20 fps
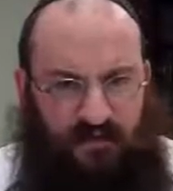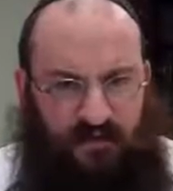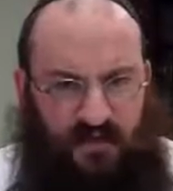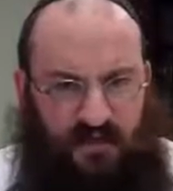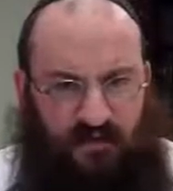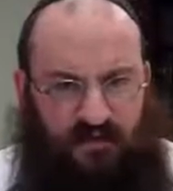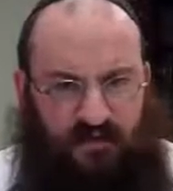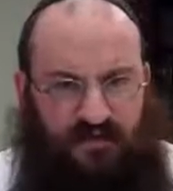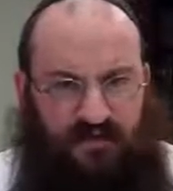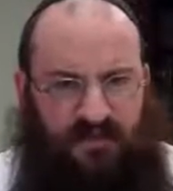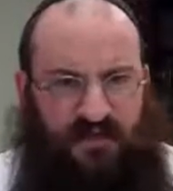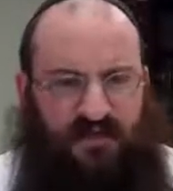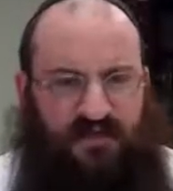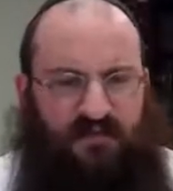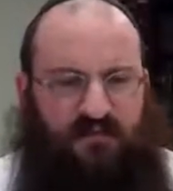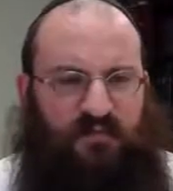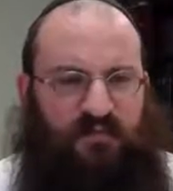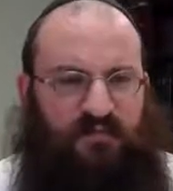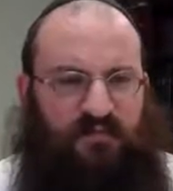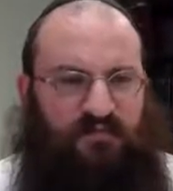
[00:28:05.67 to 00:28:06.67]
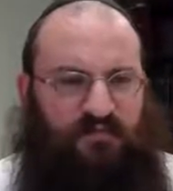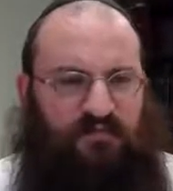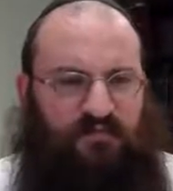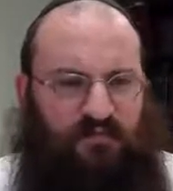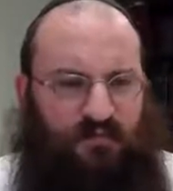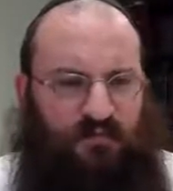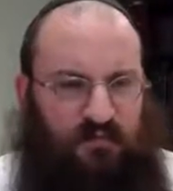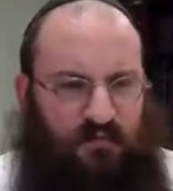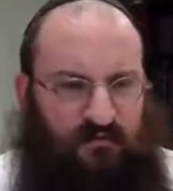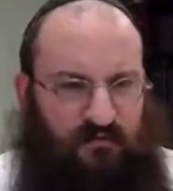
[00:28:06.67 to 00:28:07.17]
And you say, but don't
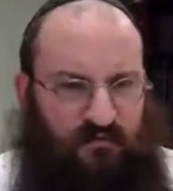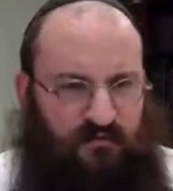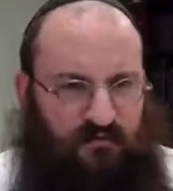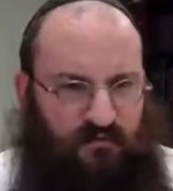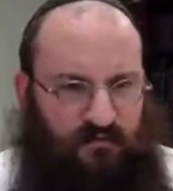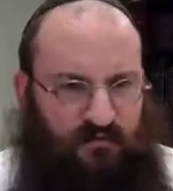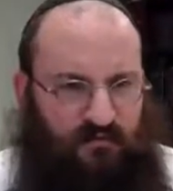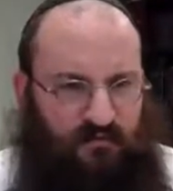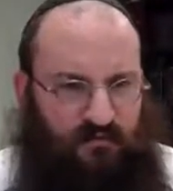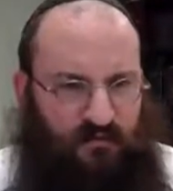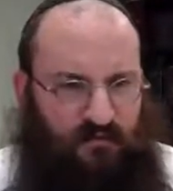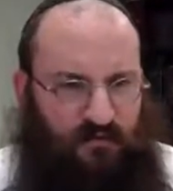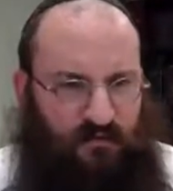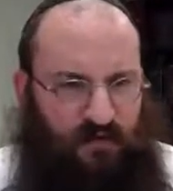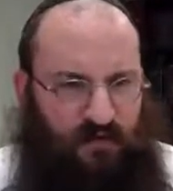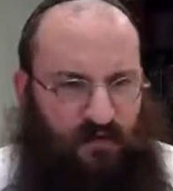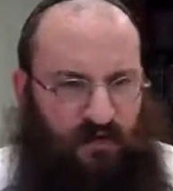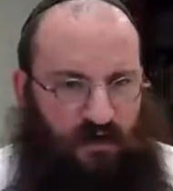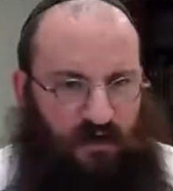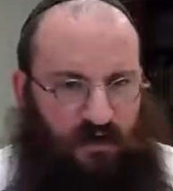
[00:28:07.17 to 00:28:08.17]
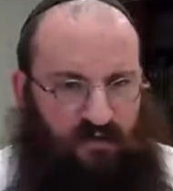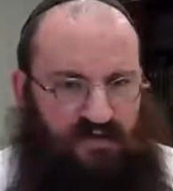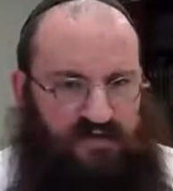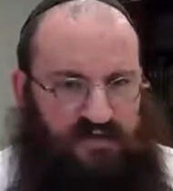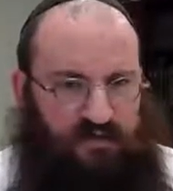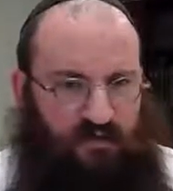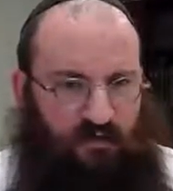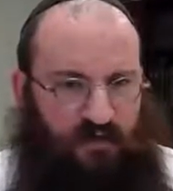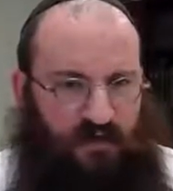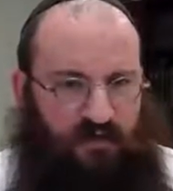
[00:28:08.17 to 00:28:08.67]
you
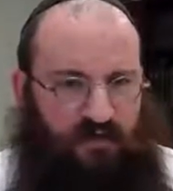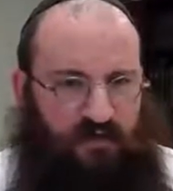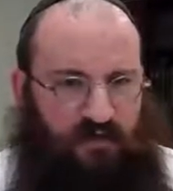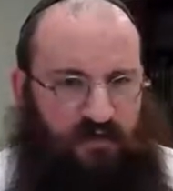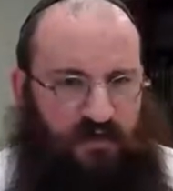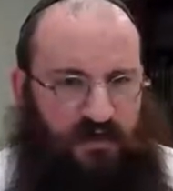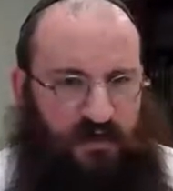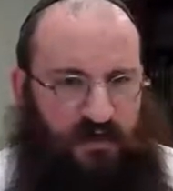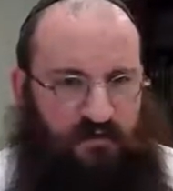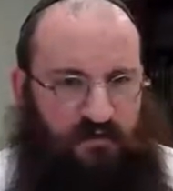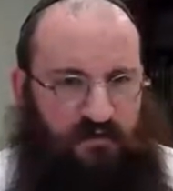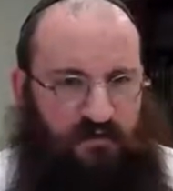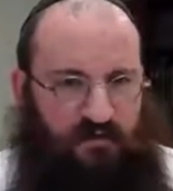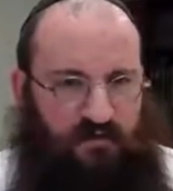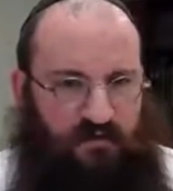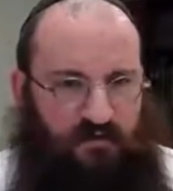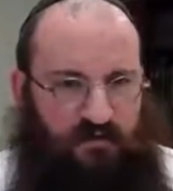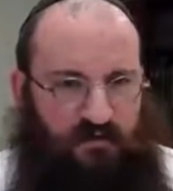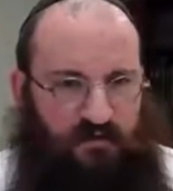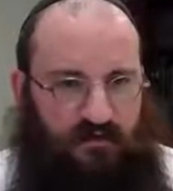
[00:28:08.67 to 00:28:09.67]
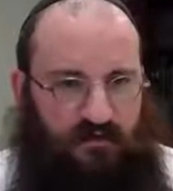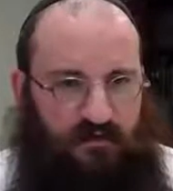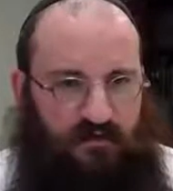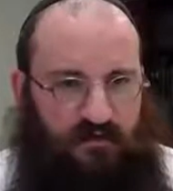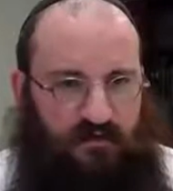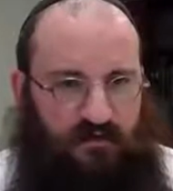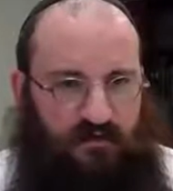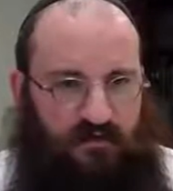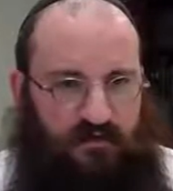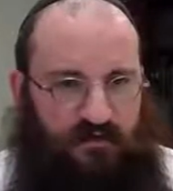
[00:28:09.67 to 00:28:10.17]
also want good health?
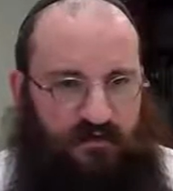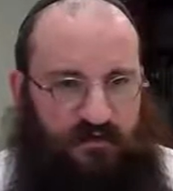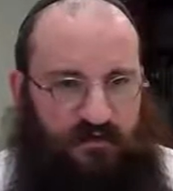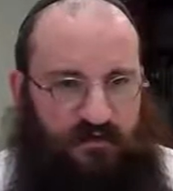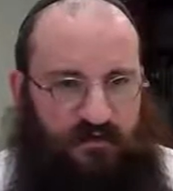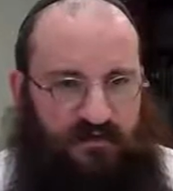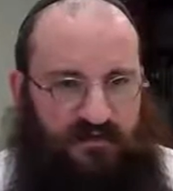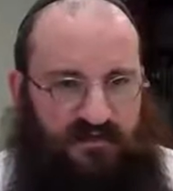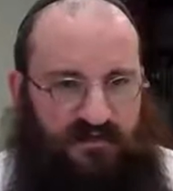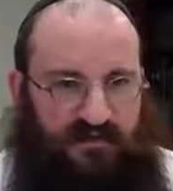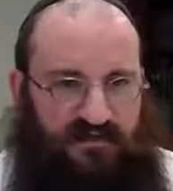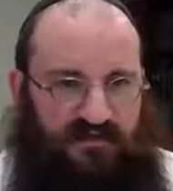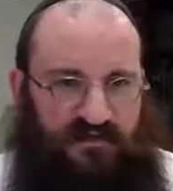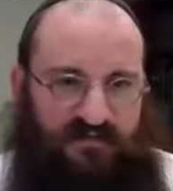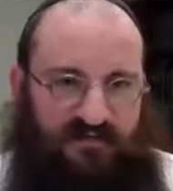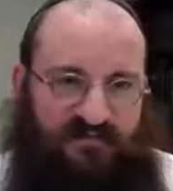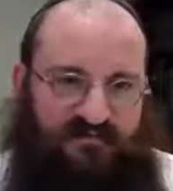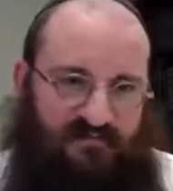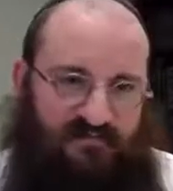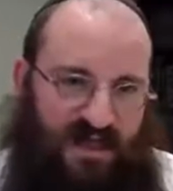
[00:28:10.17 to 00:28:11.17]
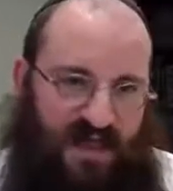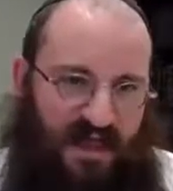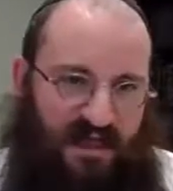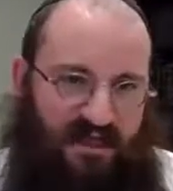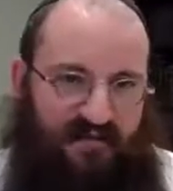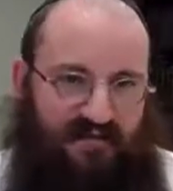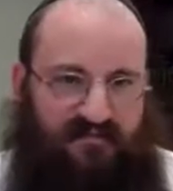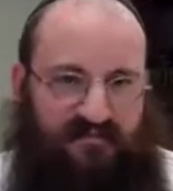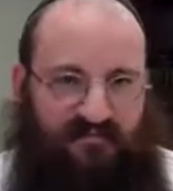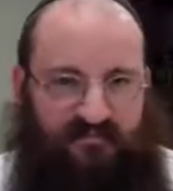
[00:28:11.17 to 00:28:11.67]
And the child says, meh,
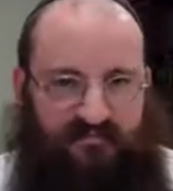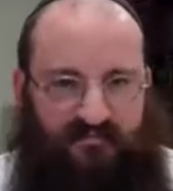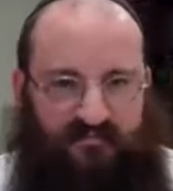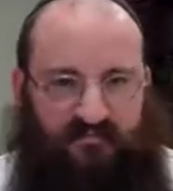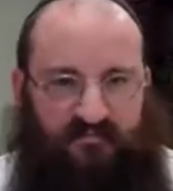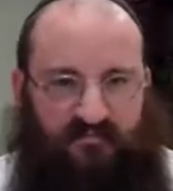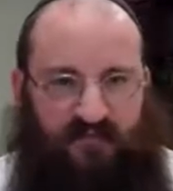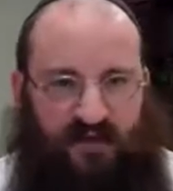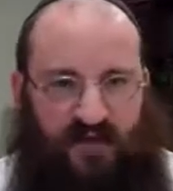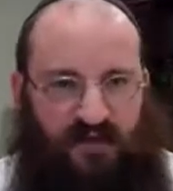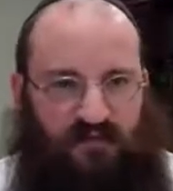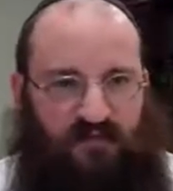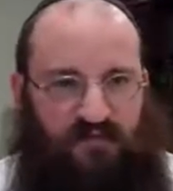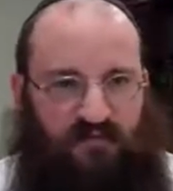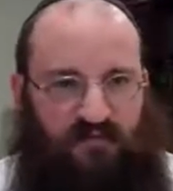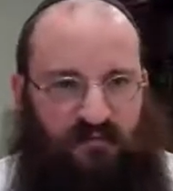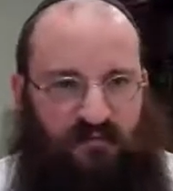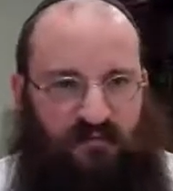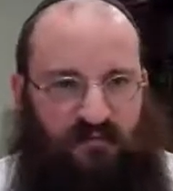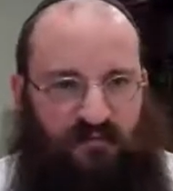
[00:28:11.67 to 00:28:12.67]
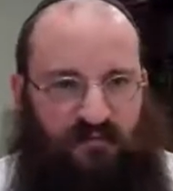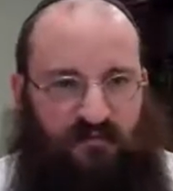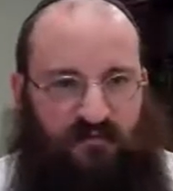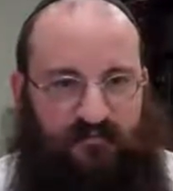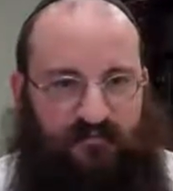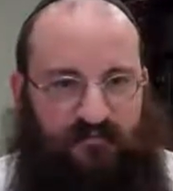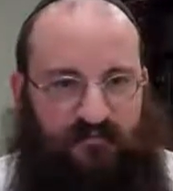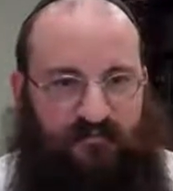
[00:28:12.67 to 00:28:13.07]
ice cream more.